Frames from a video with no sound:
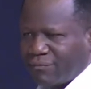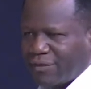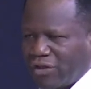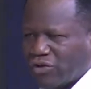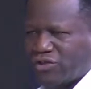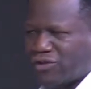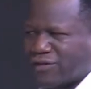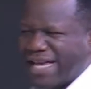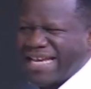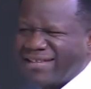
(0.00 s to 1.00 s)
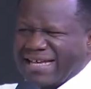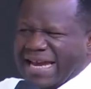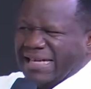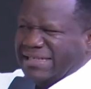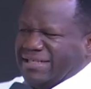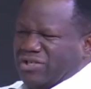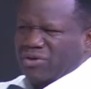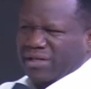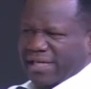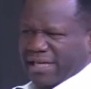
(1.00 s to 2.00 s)
not just as an addition
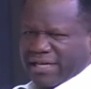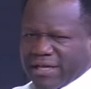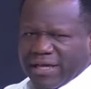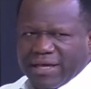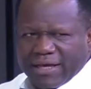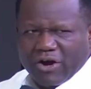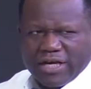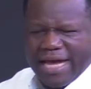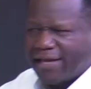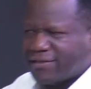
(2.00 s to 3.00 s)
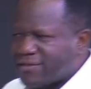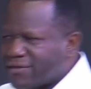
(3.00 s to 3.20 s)
on earth.